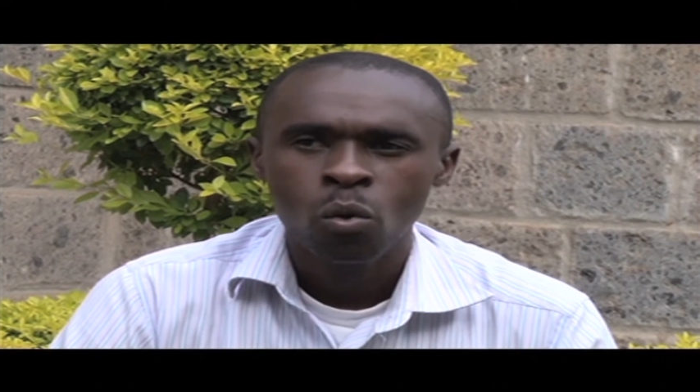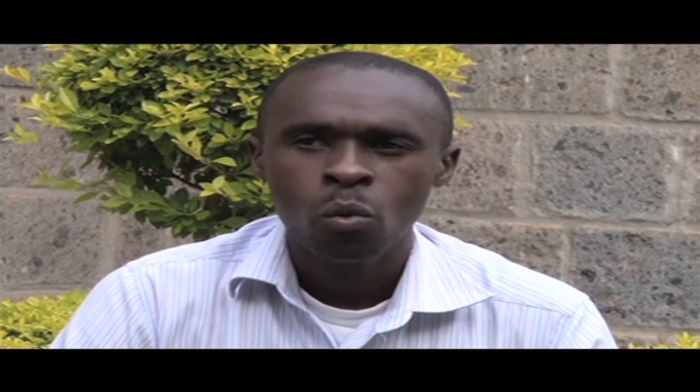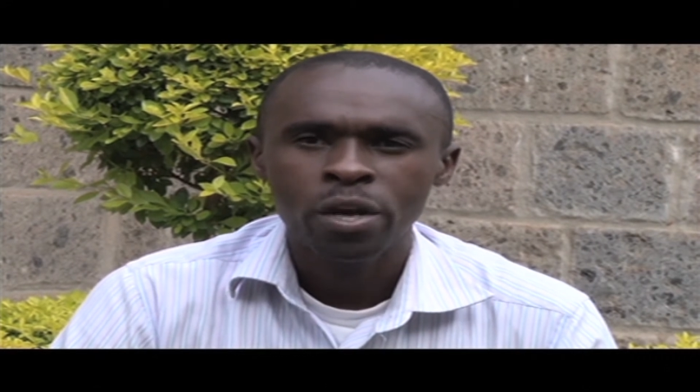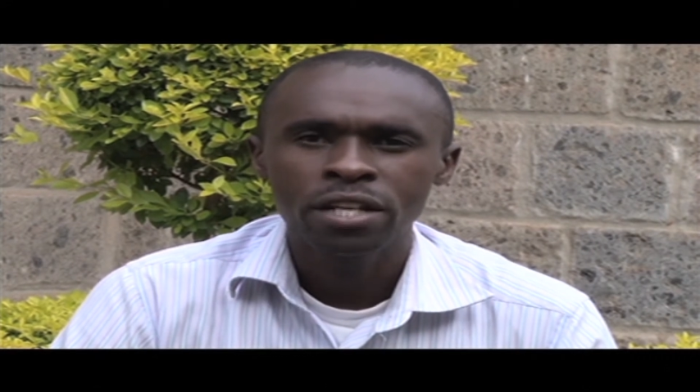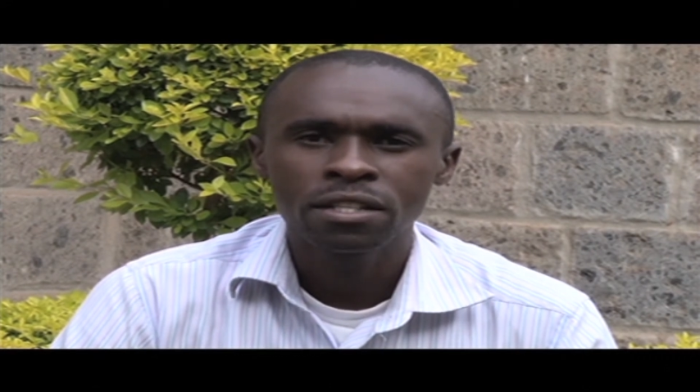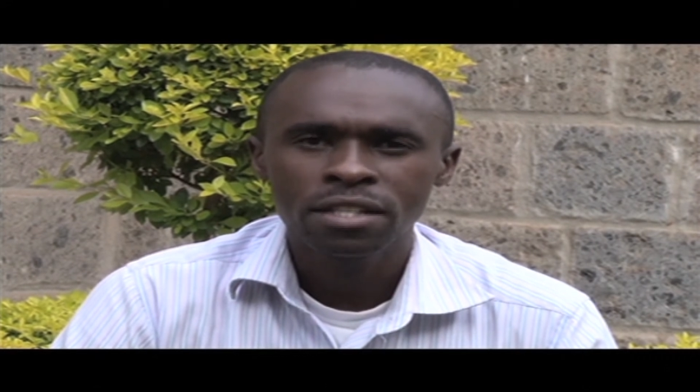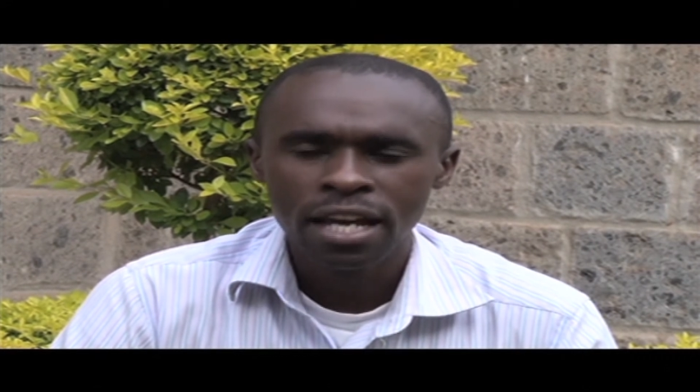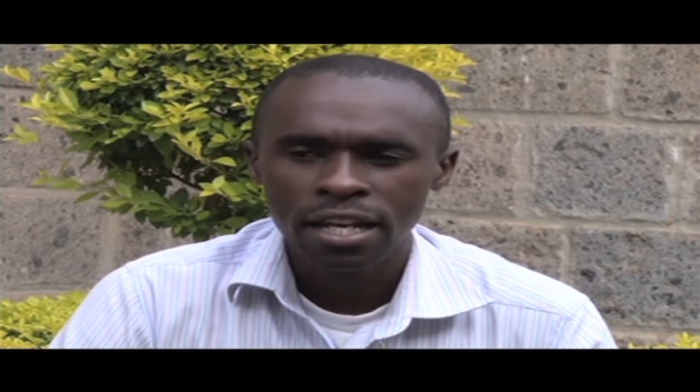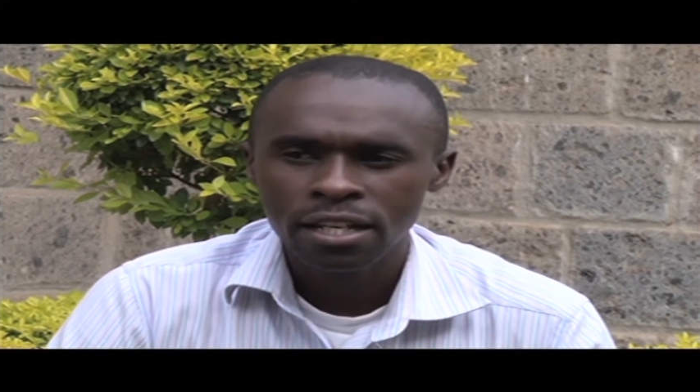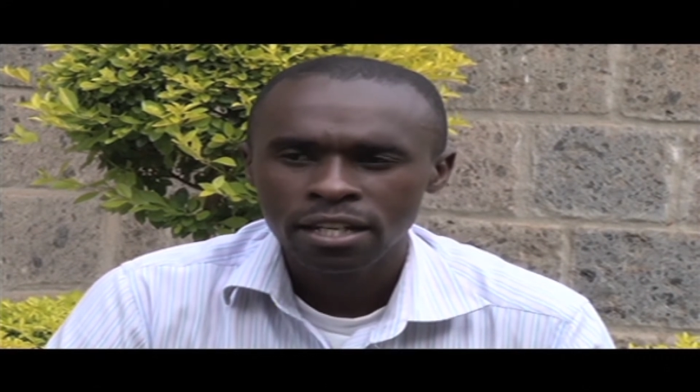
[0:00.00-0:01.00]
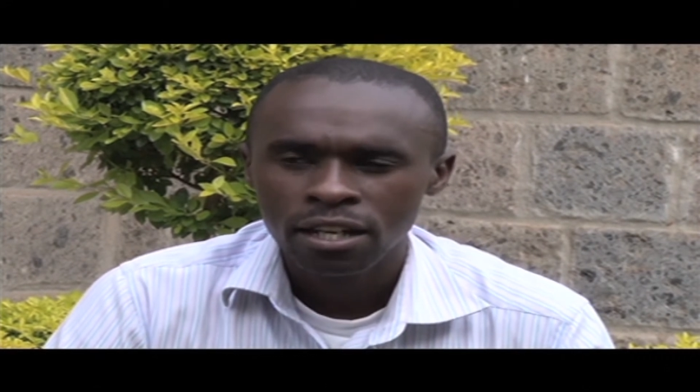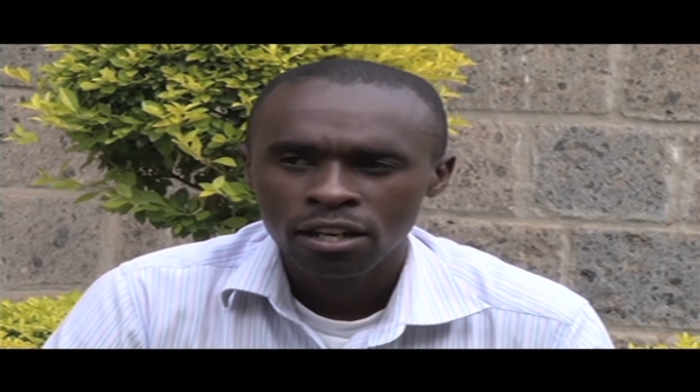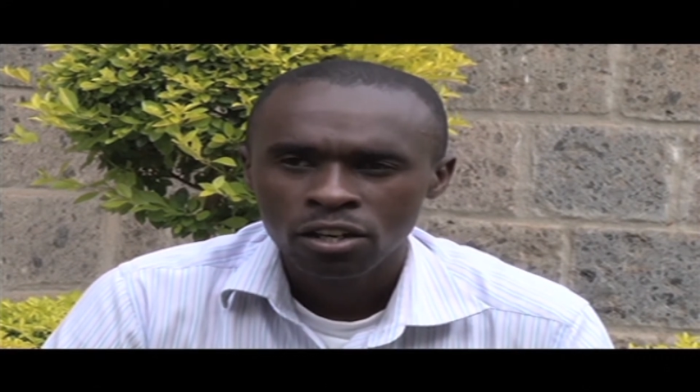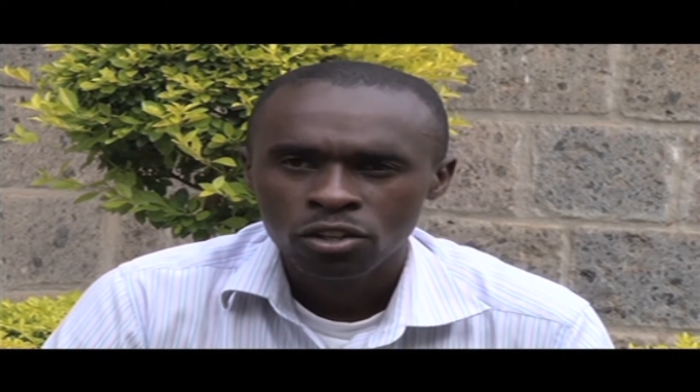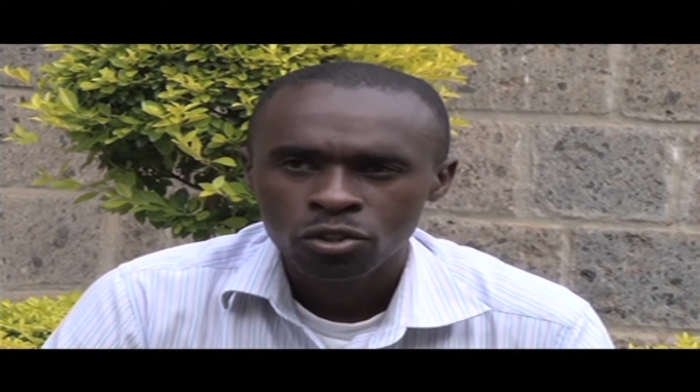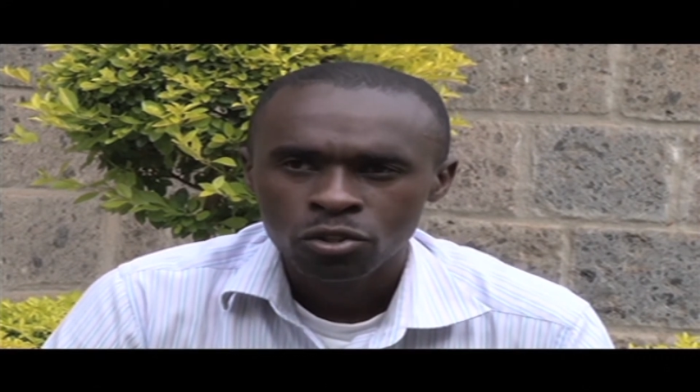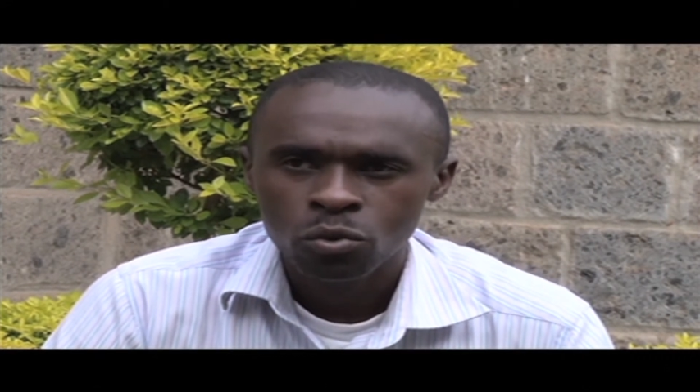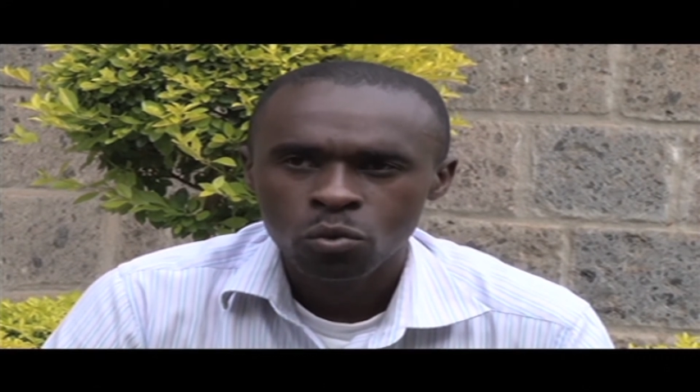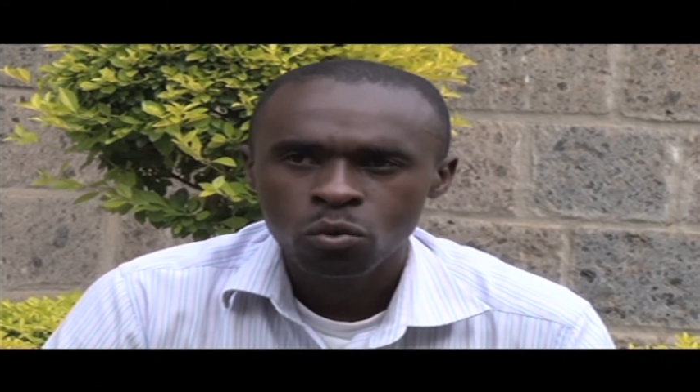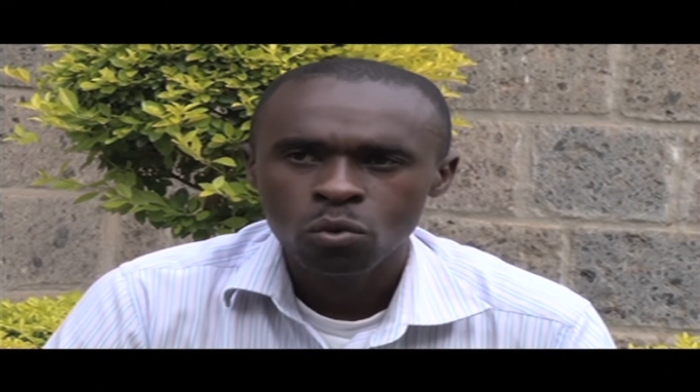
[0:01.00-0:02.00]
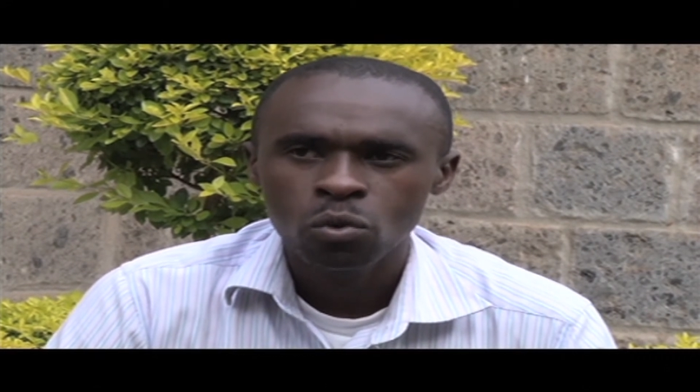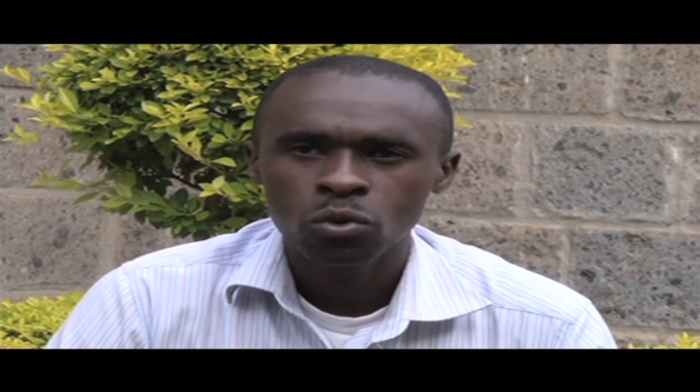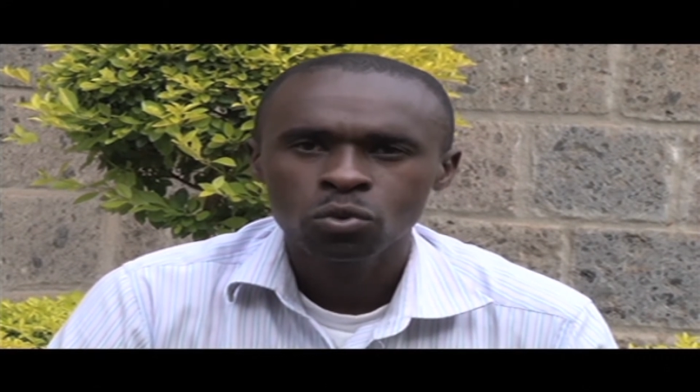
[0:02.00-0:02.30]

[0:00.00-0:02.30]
We intend to,